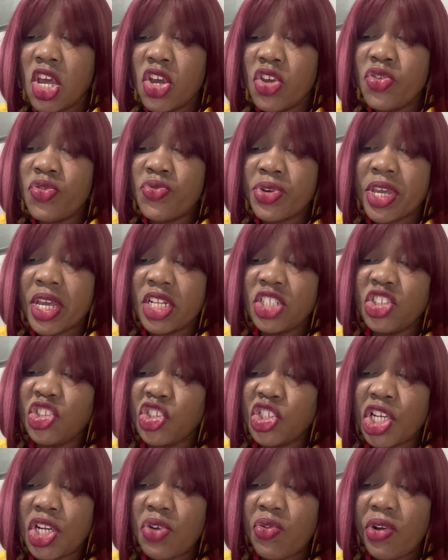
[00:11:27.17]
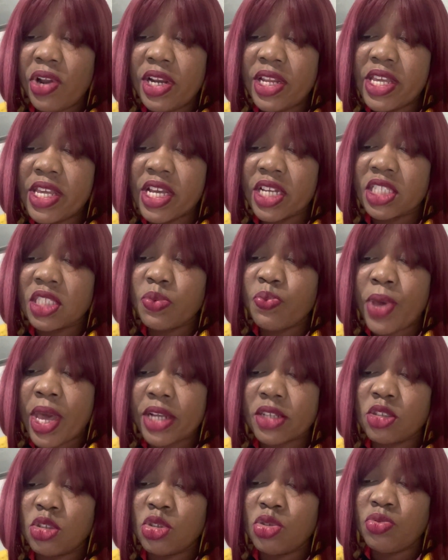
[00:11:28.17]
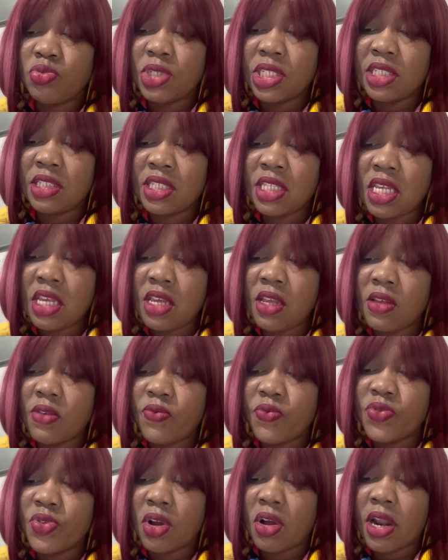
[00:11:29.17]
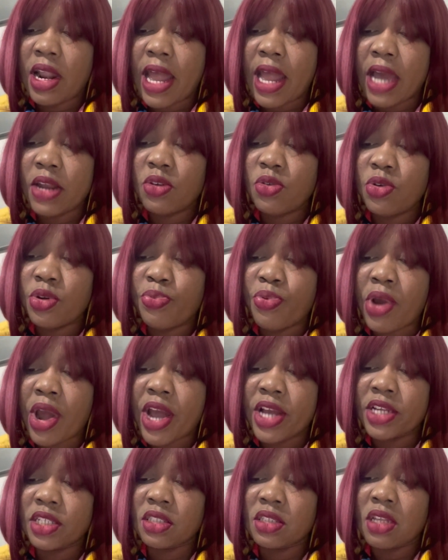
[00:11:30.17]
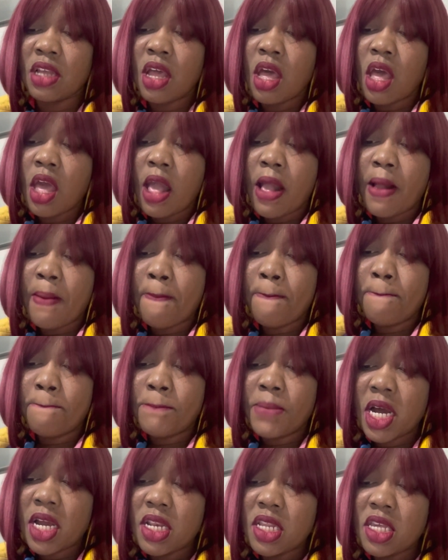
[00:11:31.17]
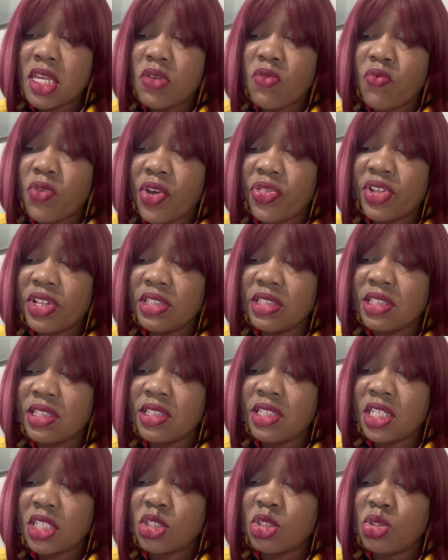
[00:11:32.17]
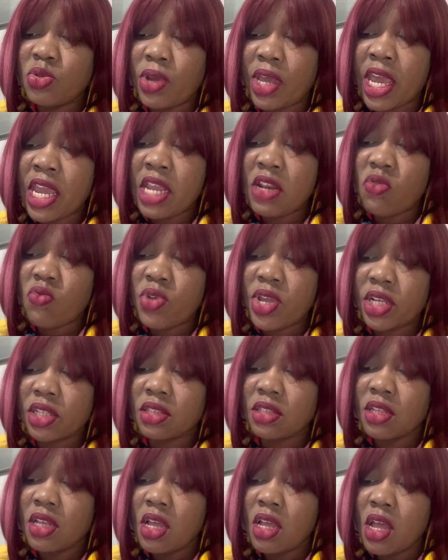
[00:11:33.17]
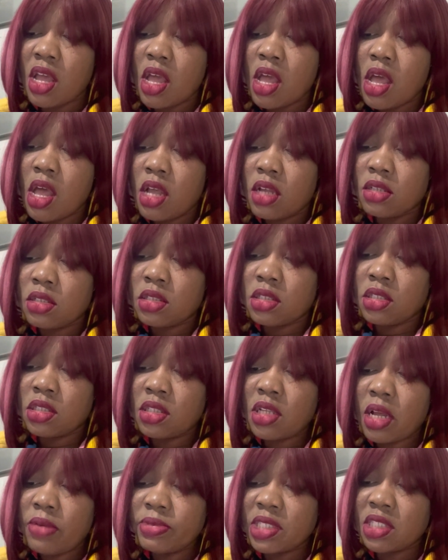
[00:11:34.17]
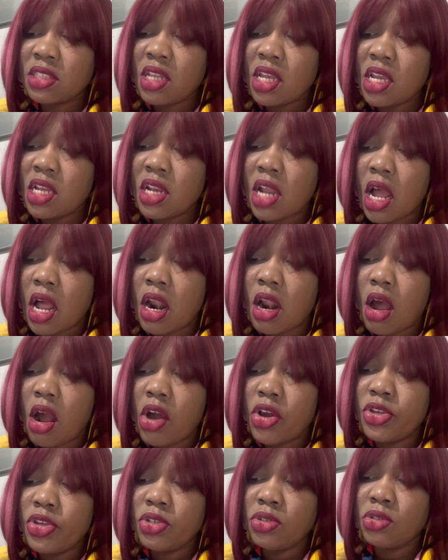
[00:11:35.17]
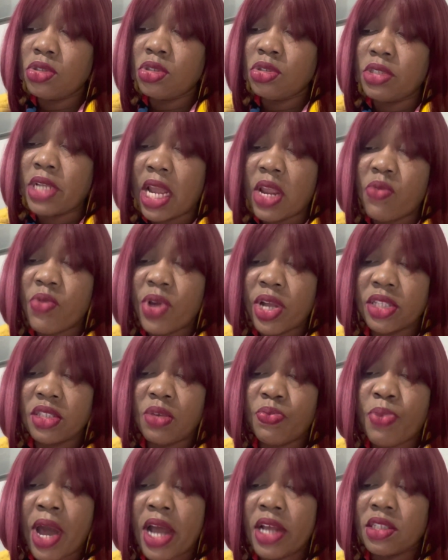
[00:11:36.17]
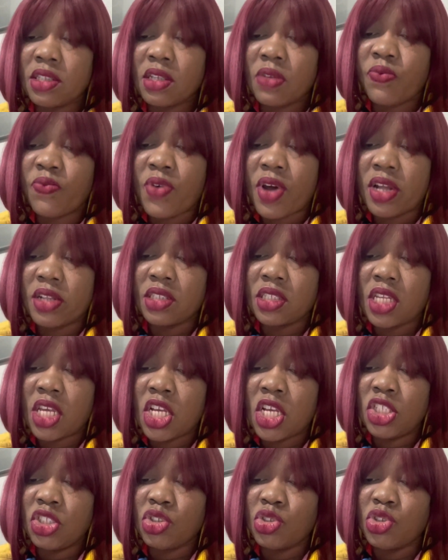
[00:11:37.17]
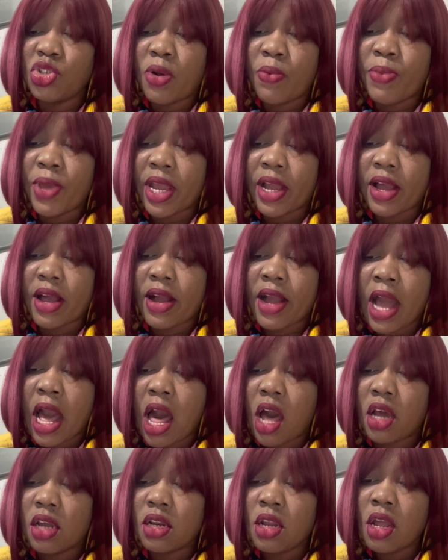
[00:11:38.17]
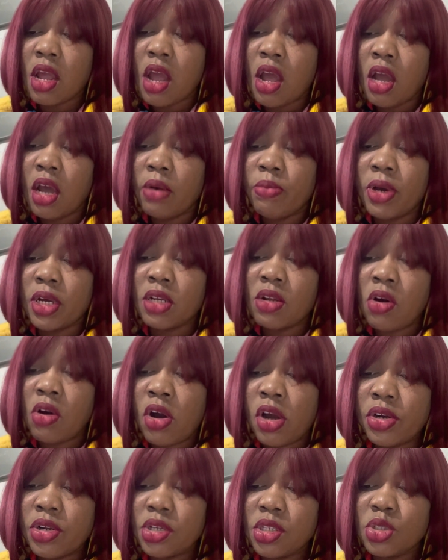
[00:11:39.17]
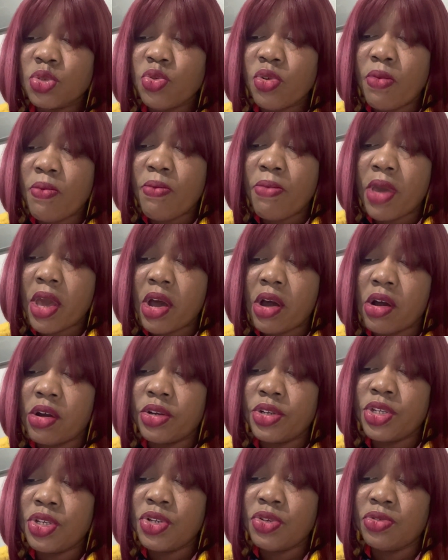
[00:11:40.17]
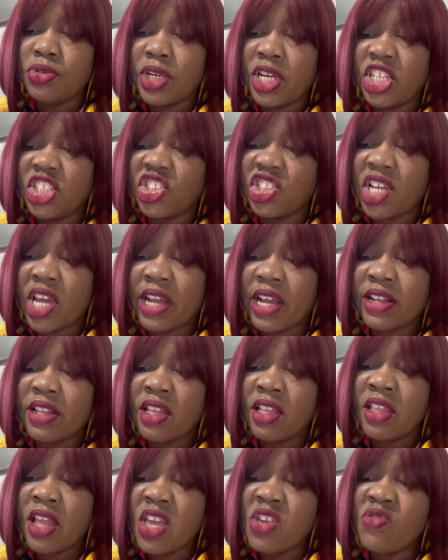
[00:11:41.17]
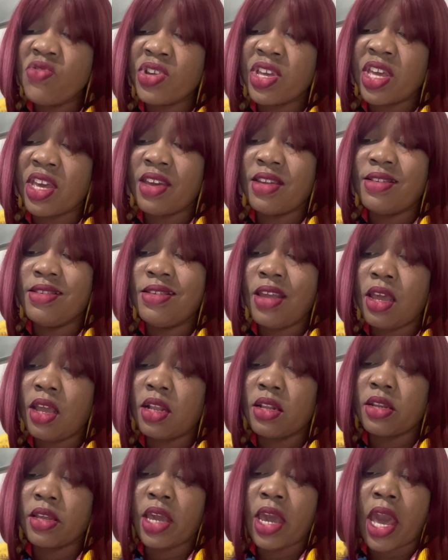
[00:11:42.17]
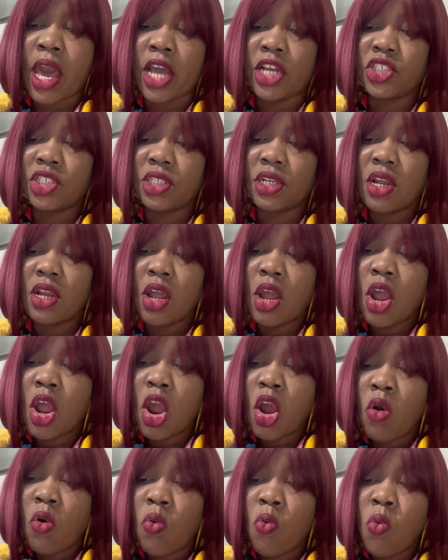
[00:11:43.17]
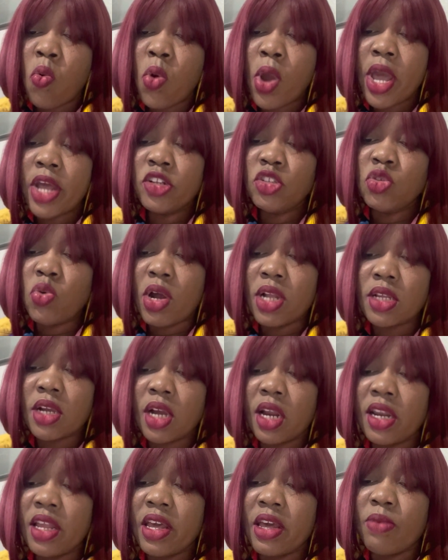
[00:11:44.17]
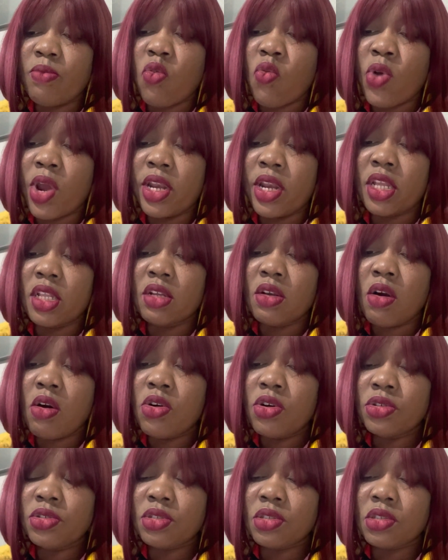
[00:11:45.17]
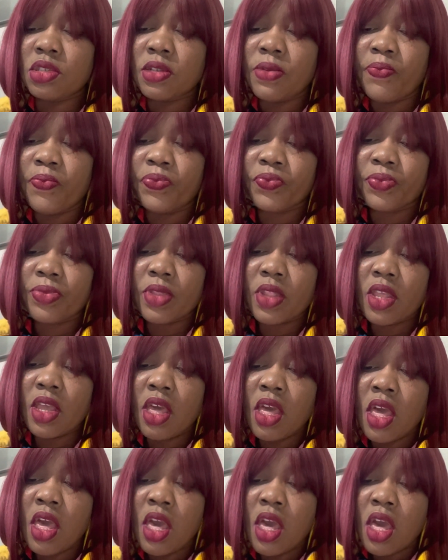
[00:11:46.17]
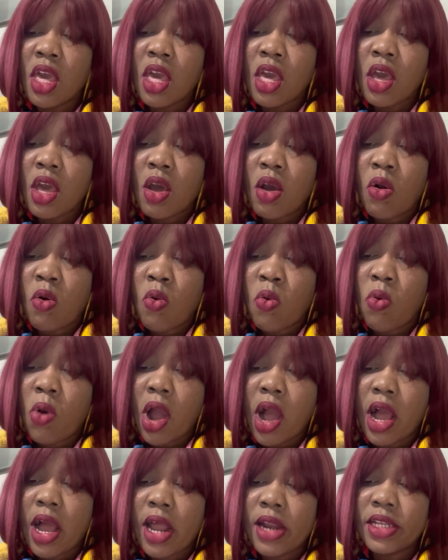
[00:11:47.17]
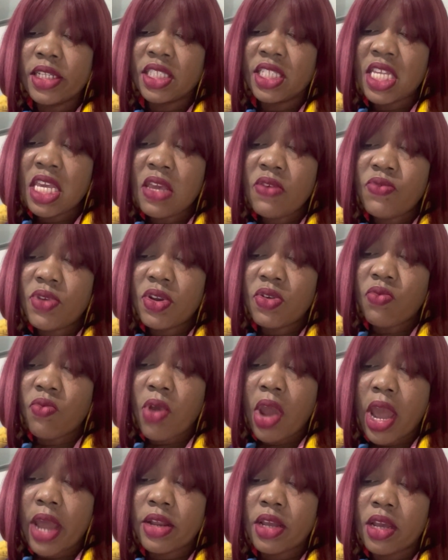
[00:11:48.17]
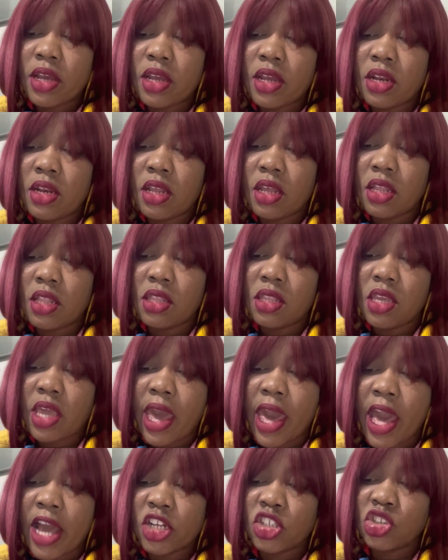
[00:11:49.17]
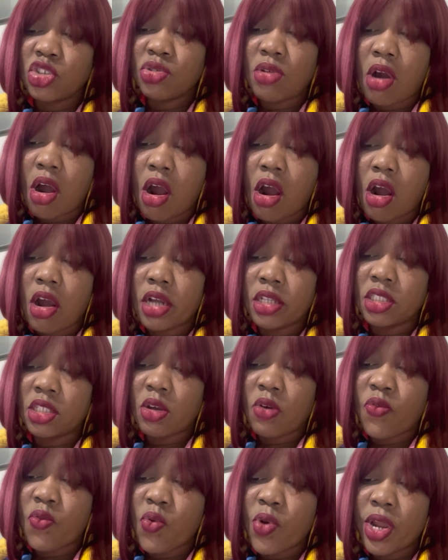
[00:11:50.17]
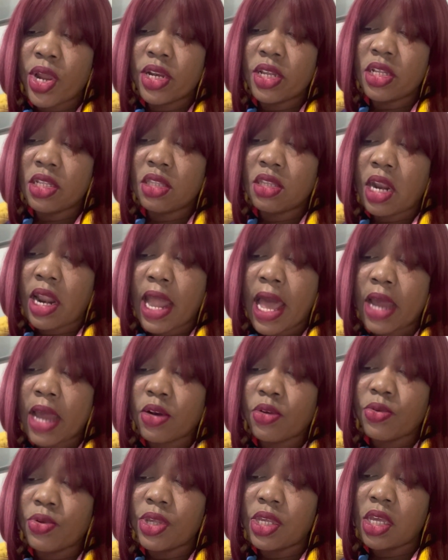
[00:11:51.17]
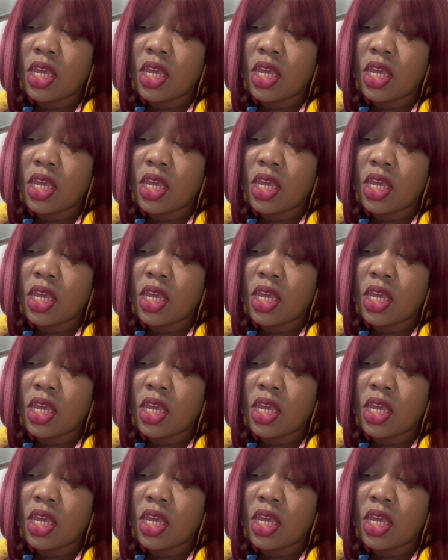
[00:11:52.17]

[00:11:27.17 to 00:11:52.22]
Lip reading: You can generally expect to receive your lottery prize money within 6 to 8 weeks. Some states allow you to direct deposit funds into your bank account, but others will mail you a check that you can then cash. Where do unclaimed winning goes? While it's even rarer than the actual odds of winning the lottery,